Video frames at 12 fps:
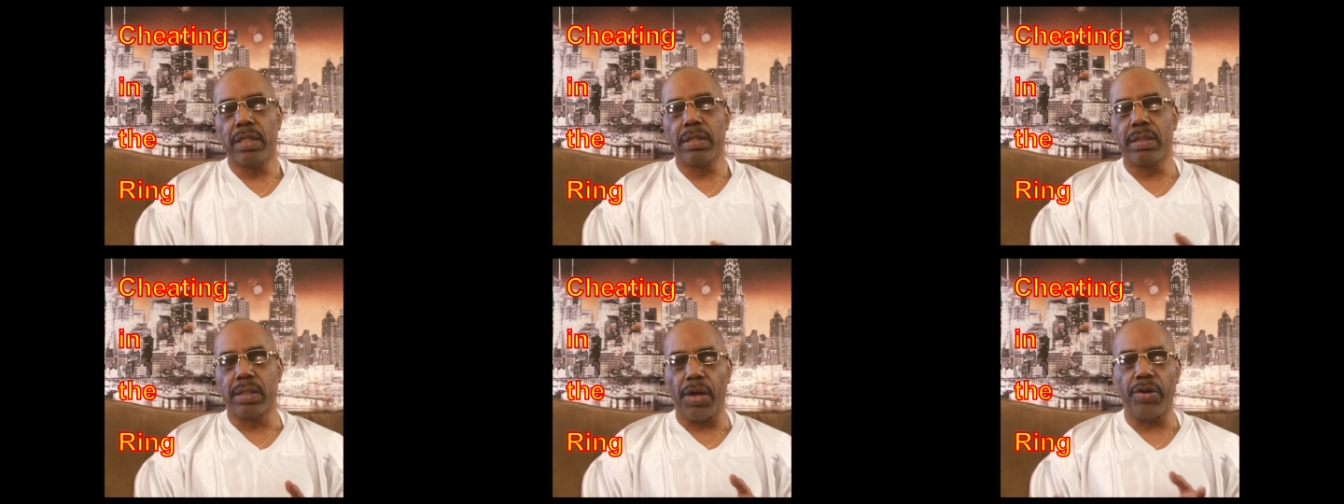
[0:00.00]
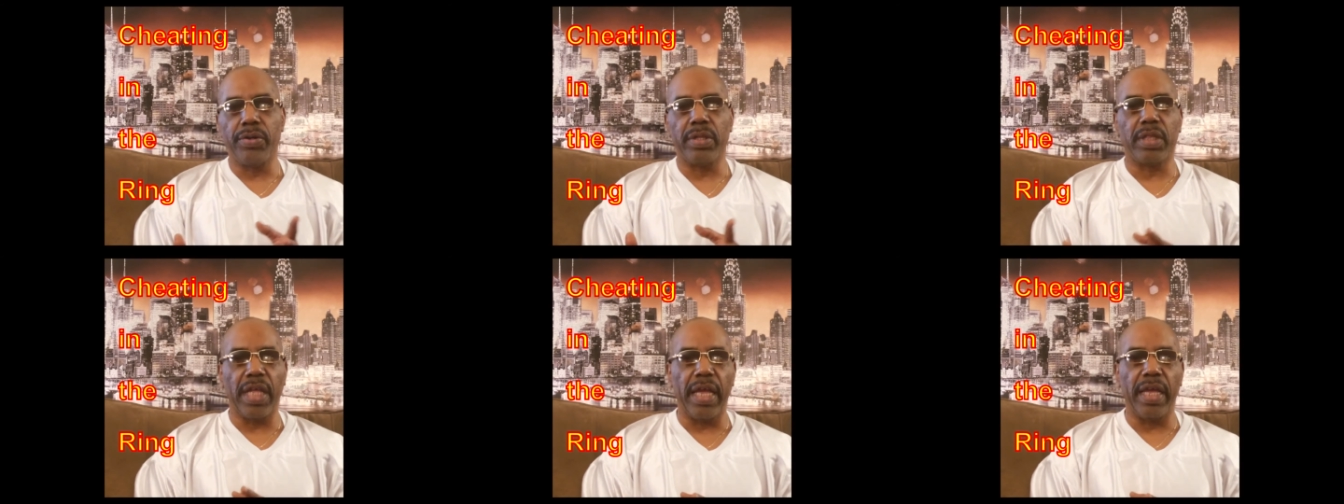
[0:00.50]
certain
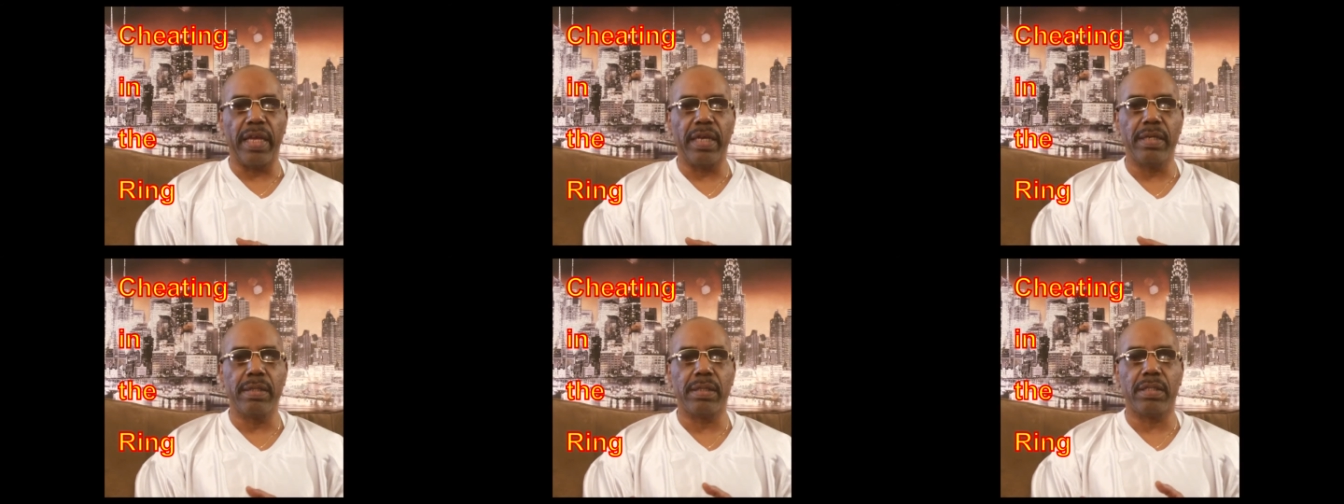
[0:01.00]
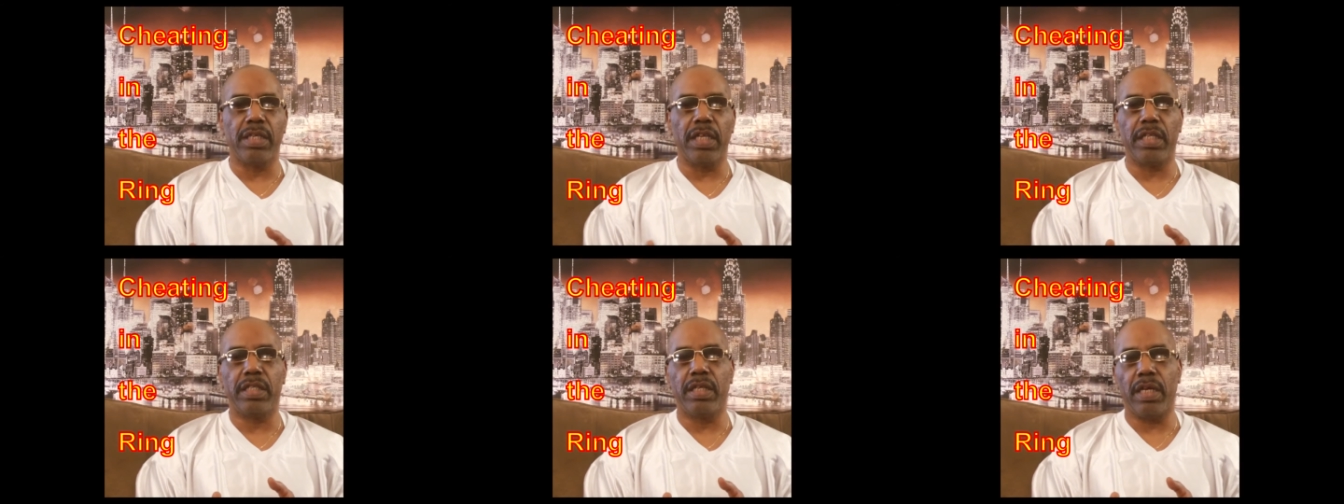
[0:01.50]
things
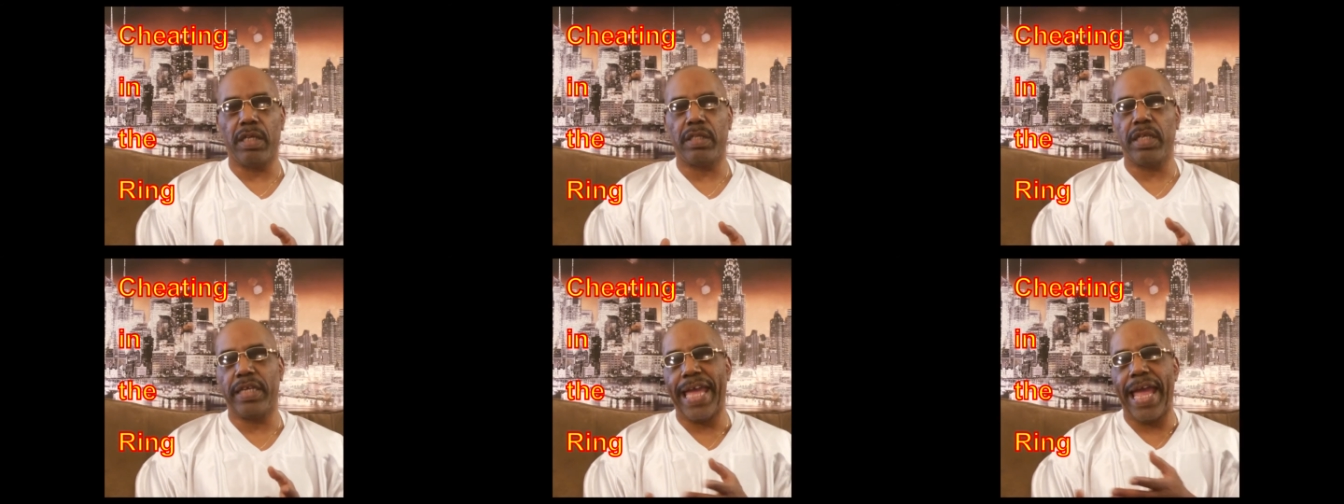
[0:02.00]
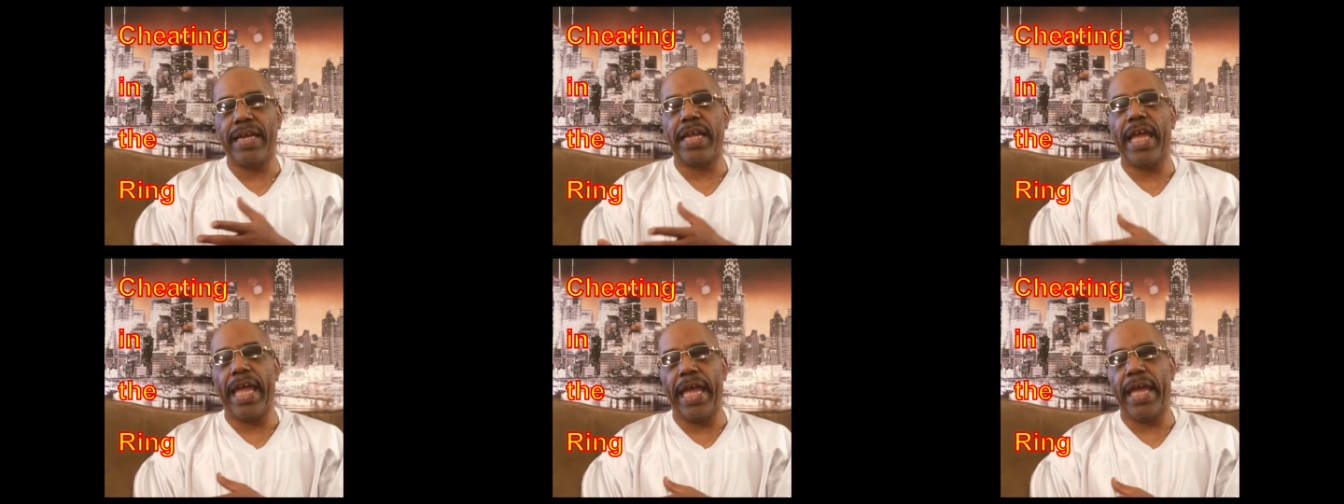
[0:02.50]
to gain
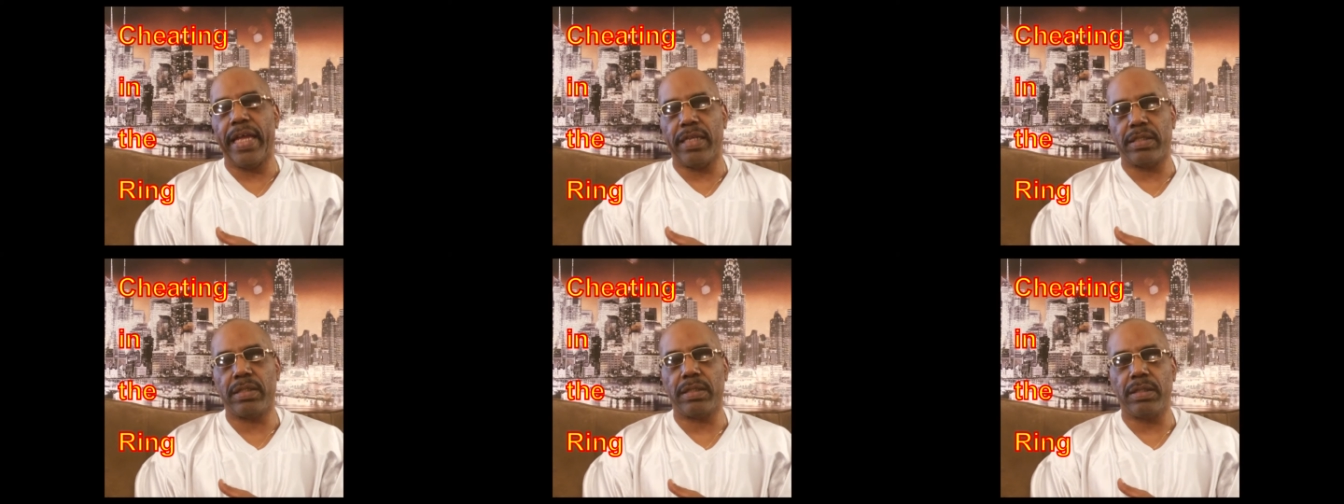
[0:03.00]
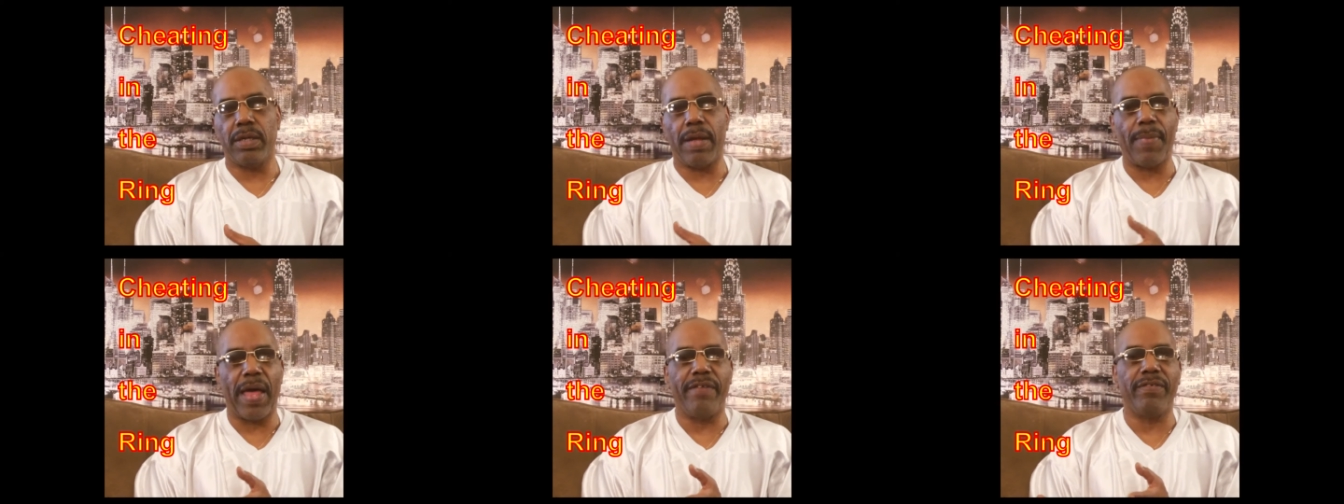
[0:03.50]
an edge. You know,
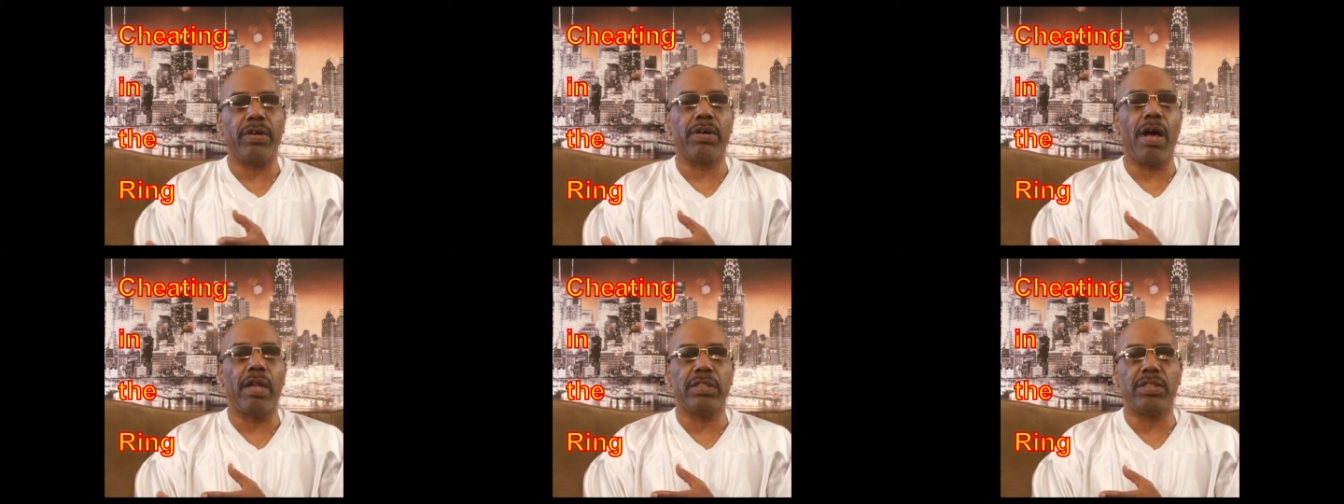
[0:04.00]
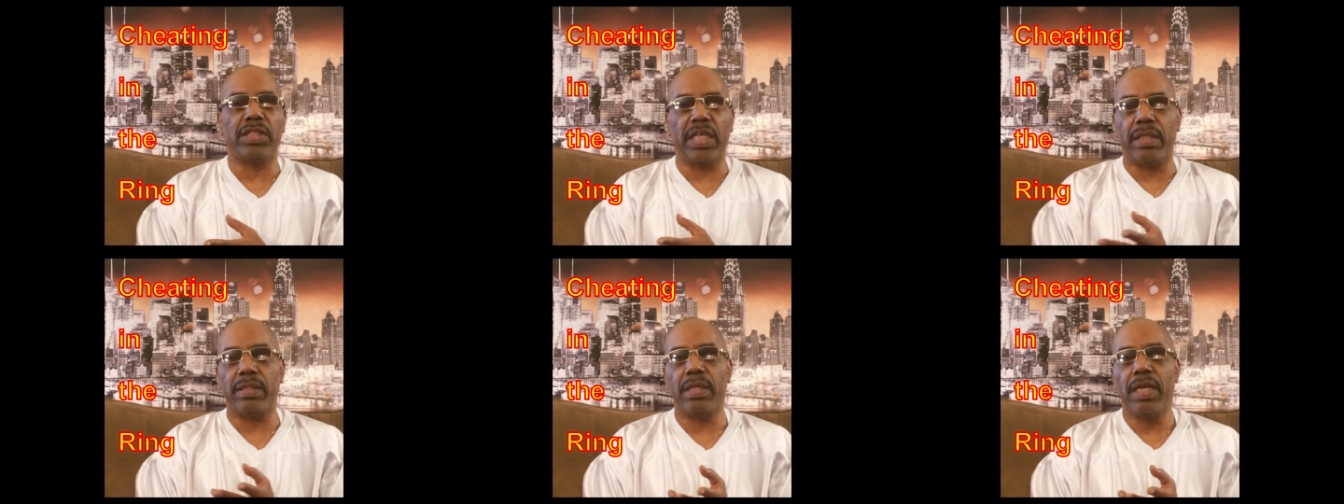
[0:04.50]
I'm not even gonna call it
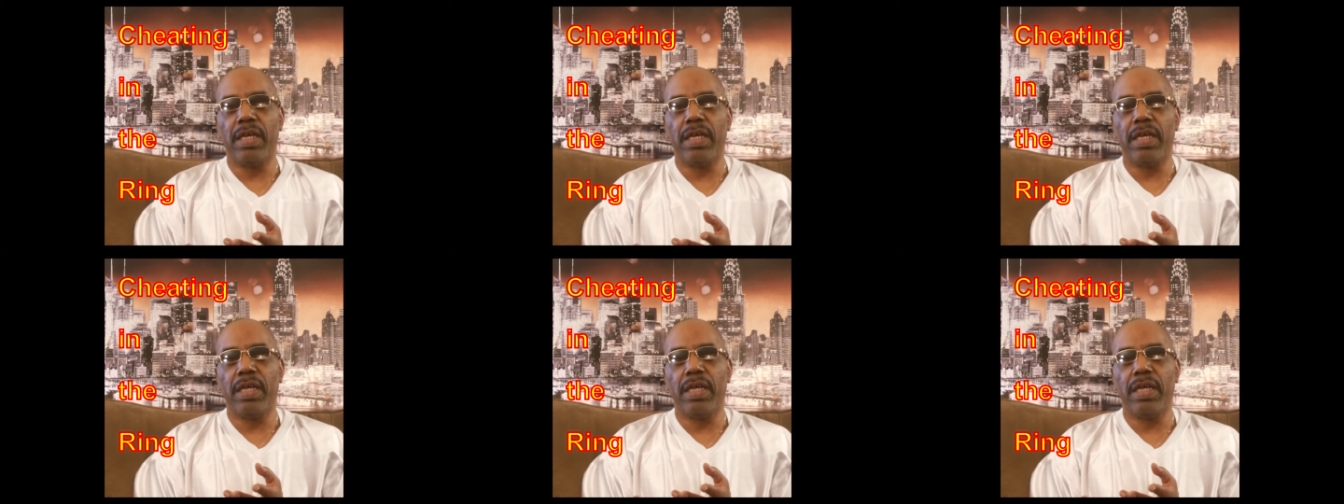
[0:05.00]
cheating.